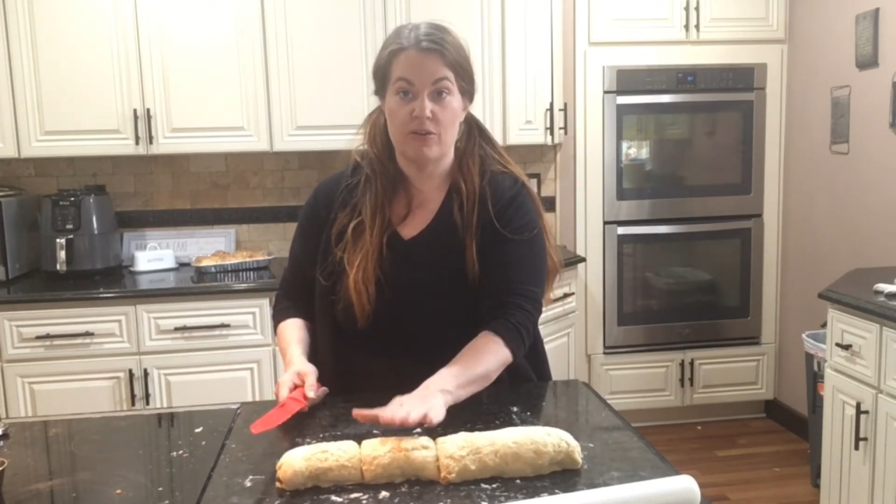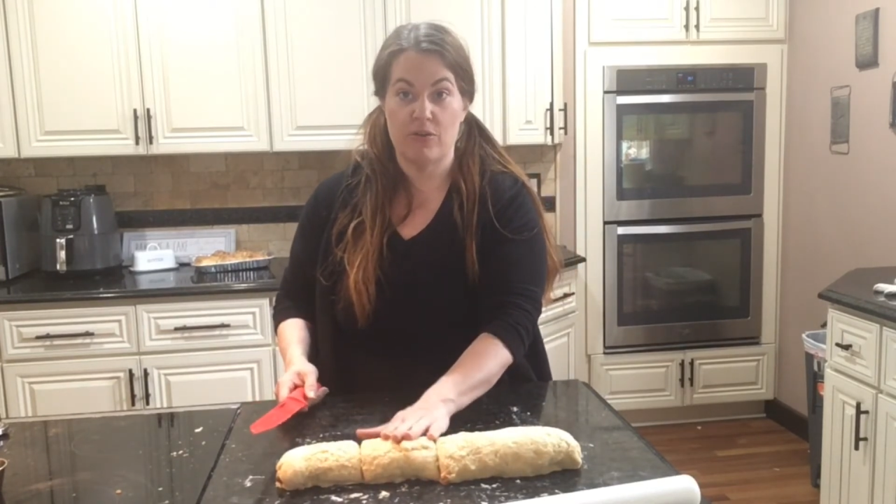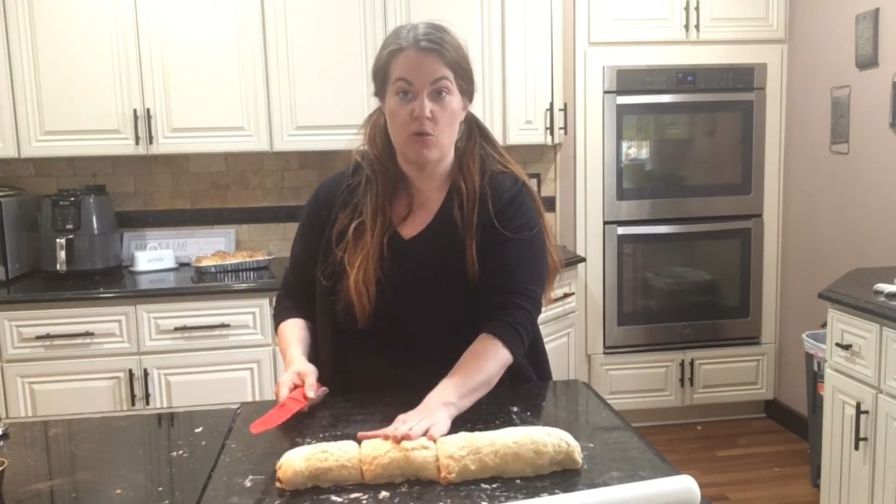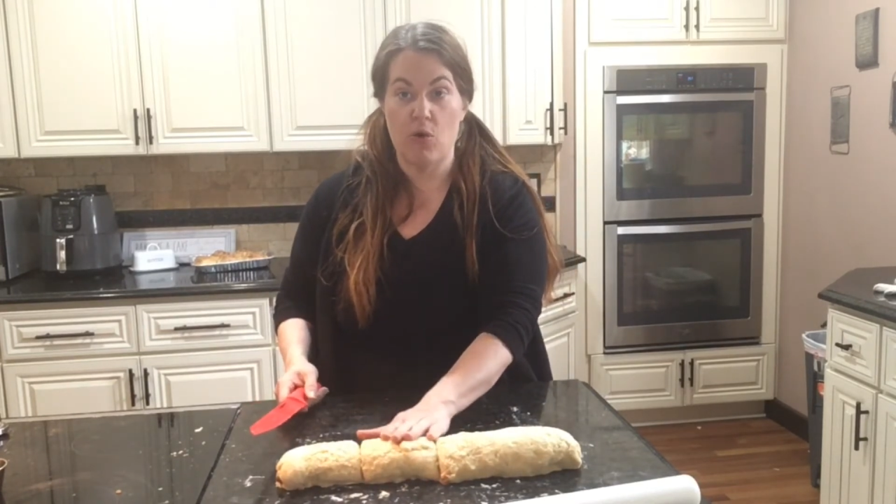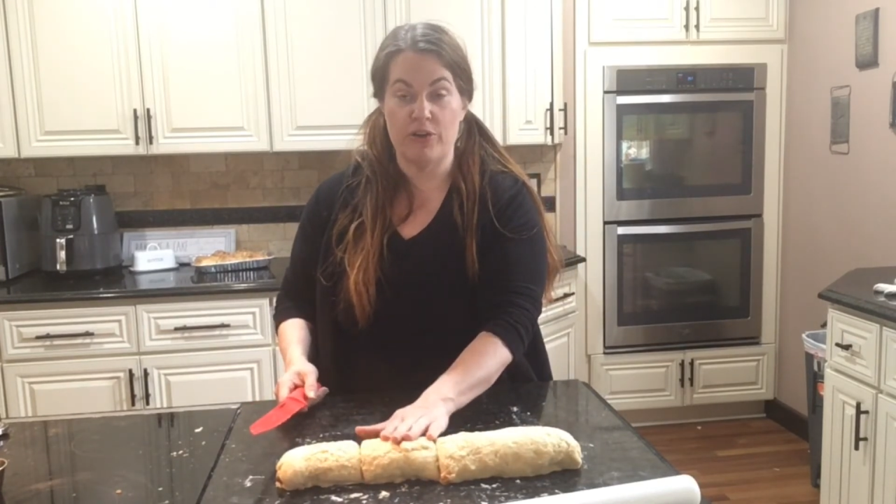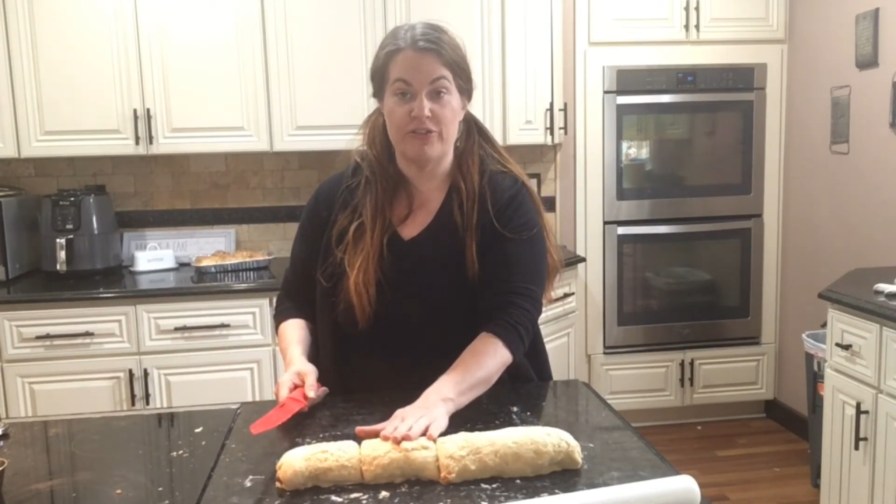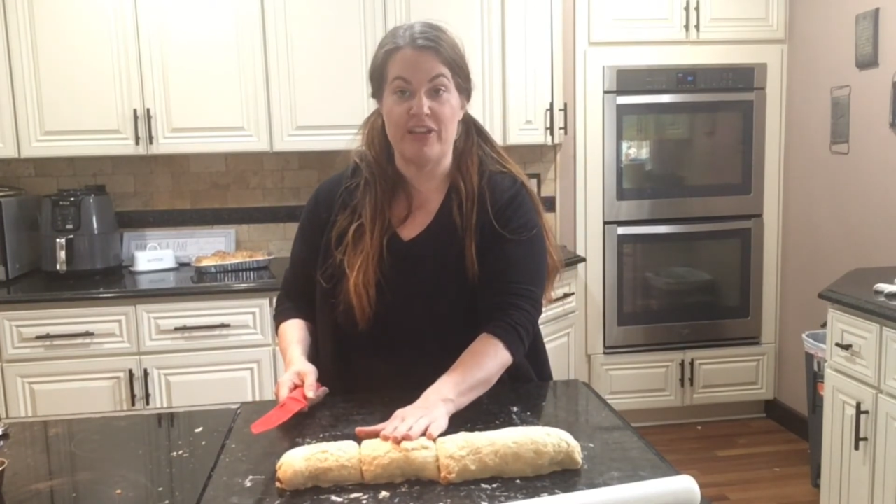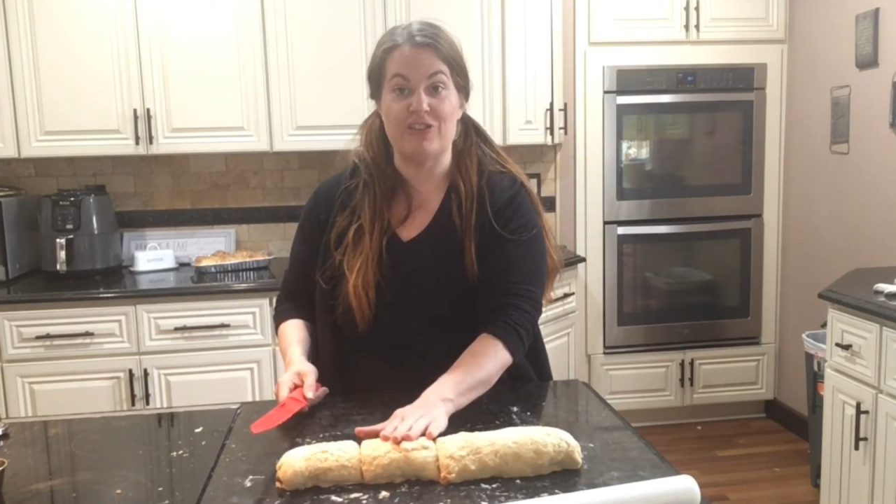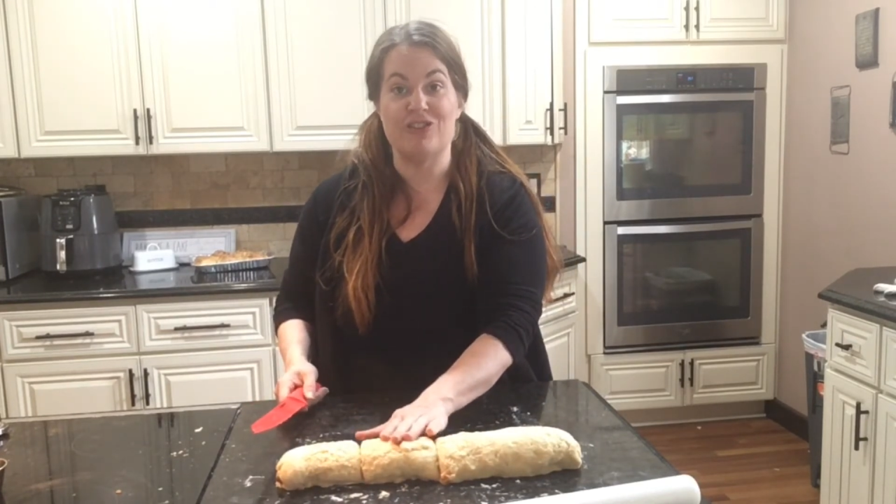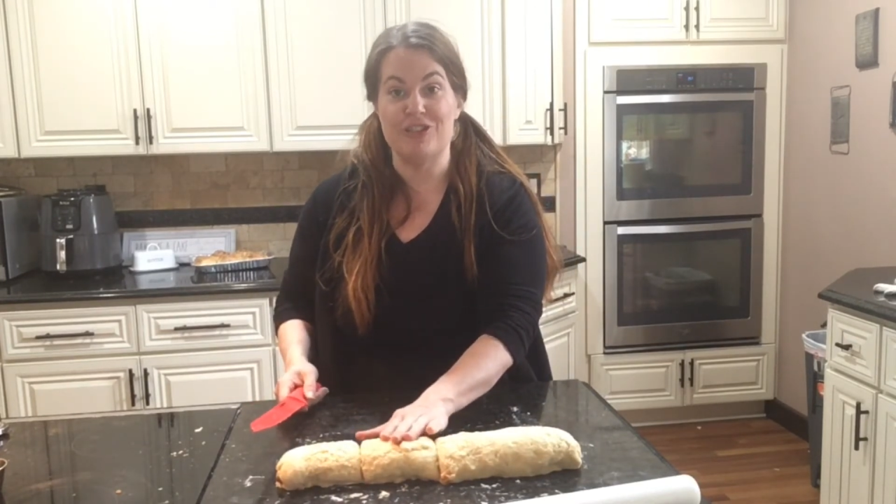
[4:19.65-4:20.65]
quarter
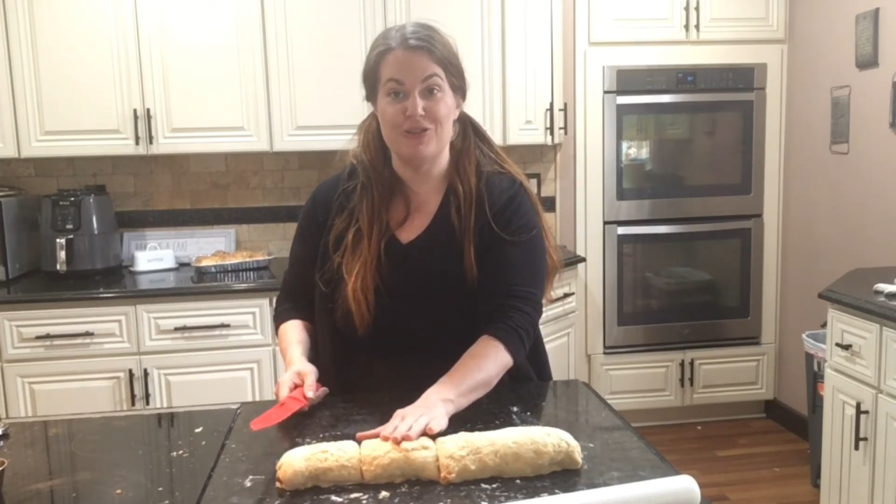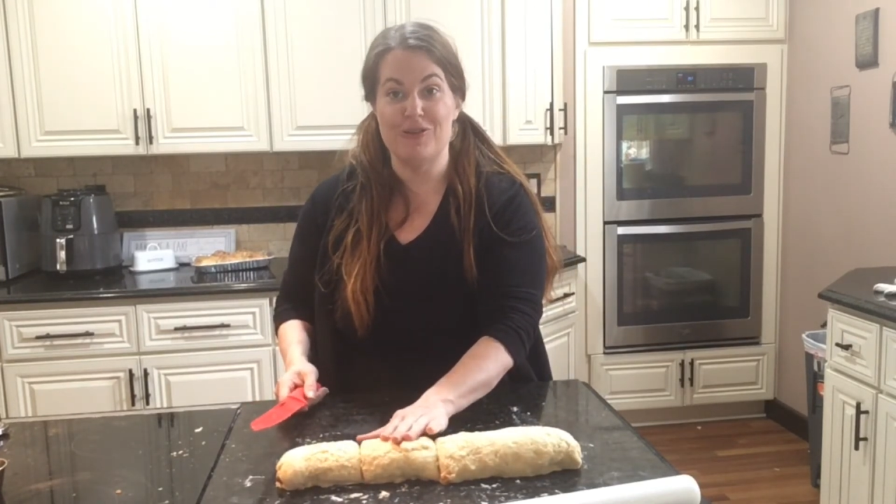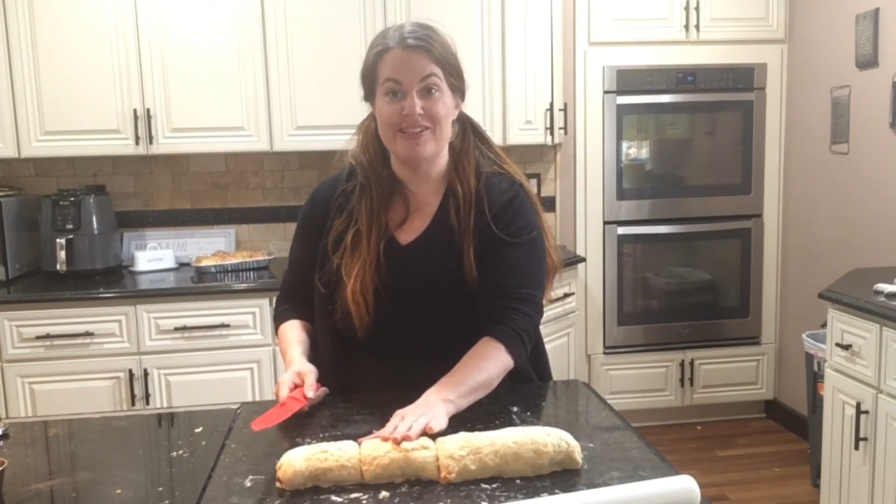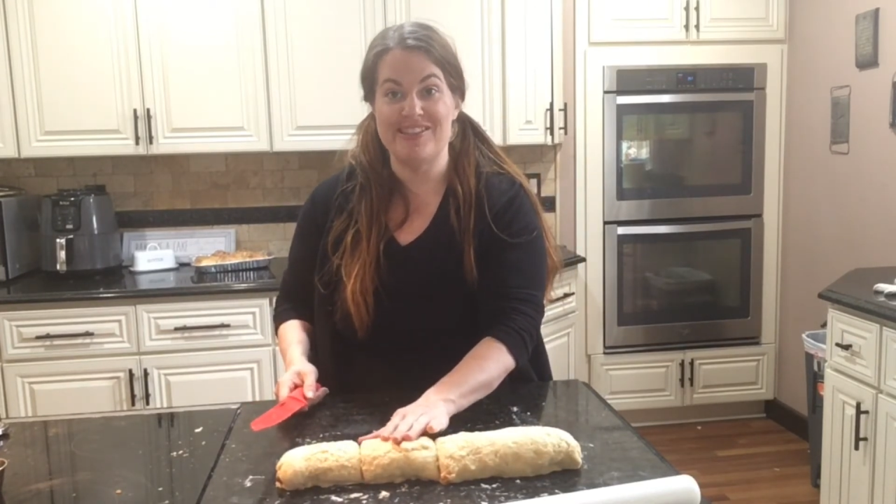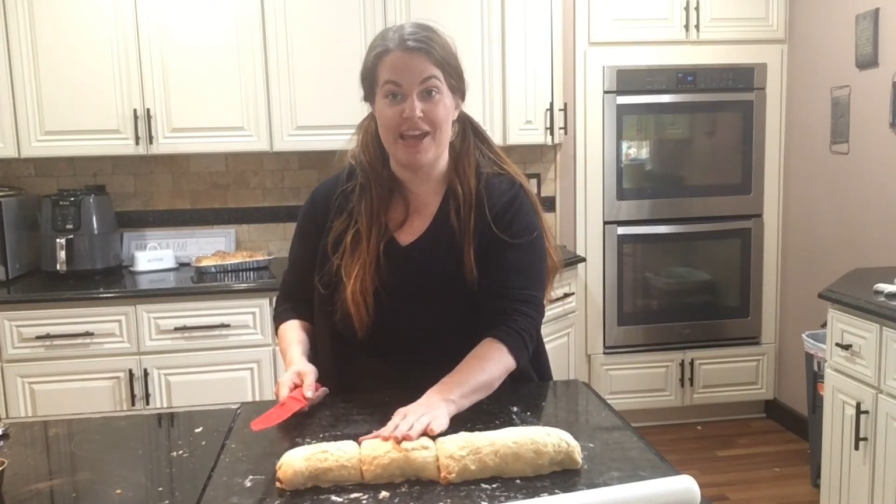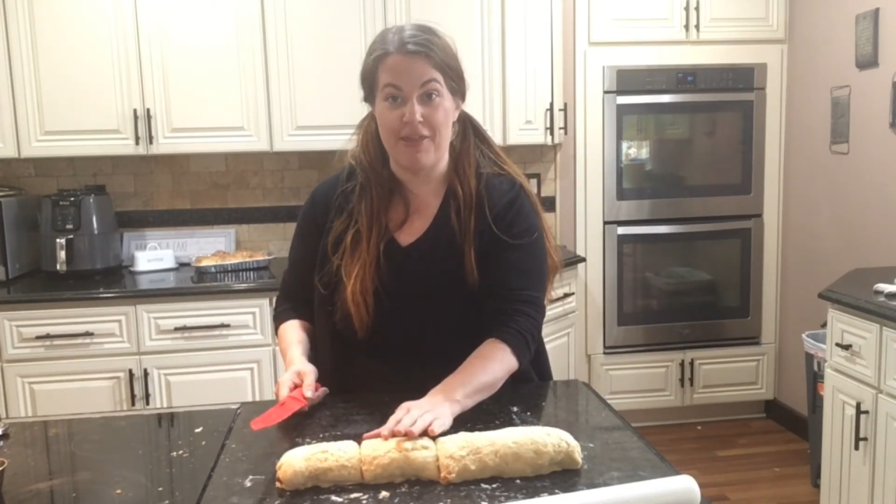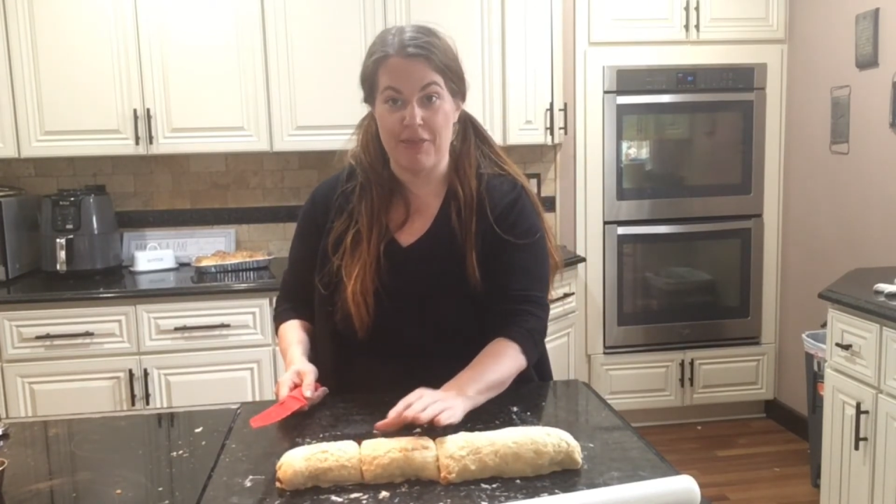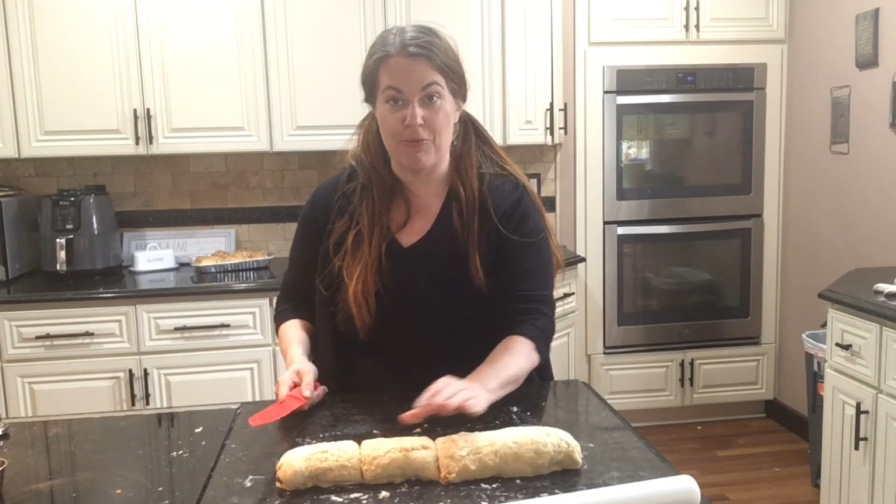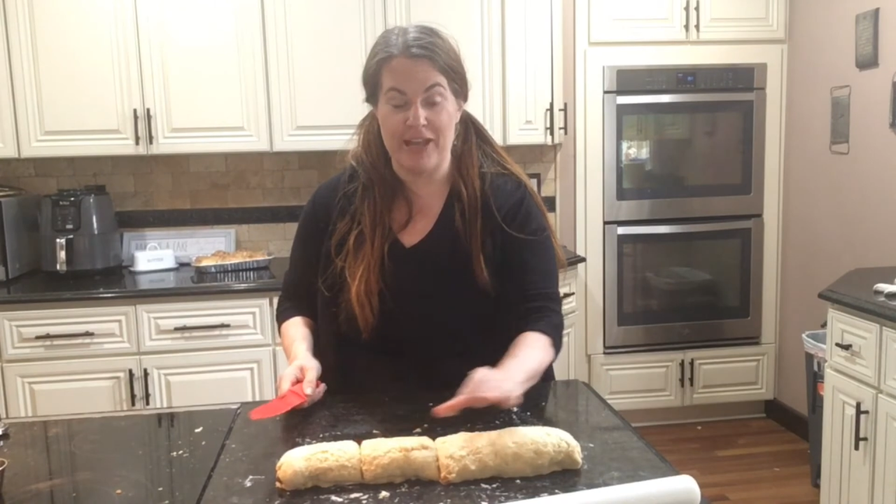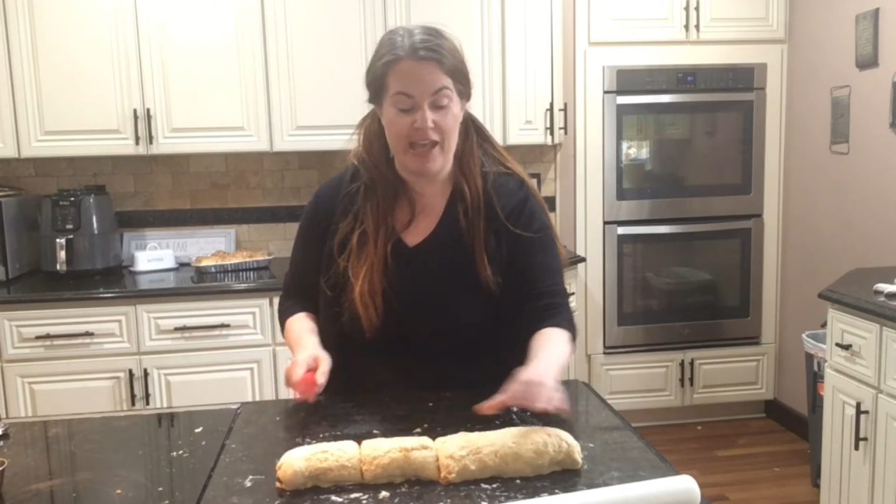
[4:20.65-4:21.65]
section you need to get
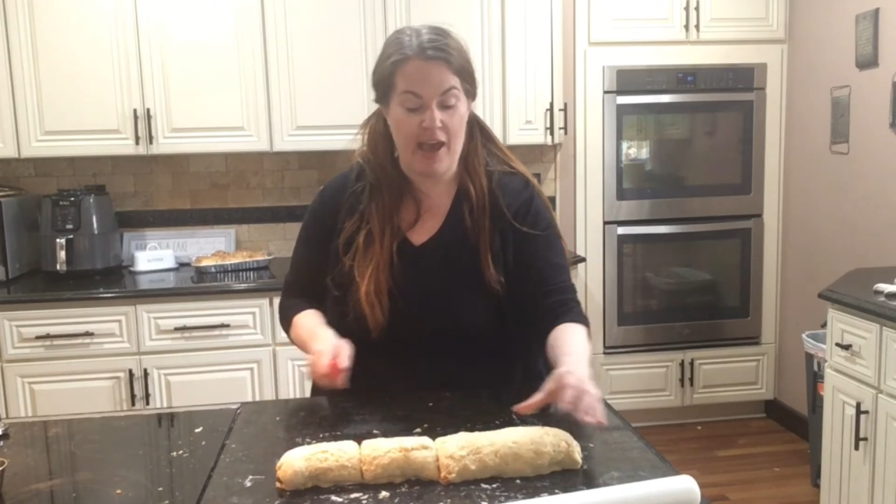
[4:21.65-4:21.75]
3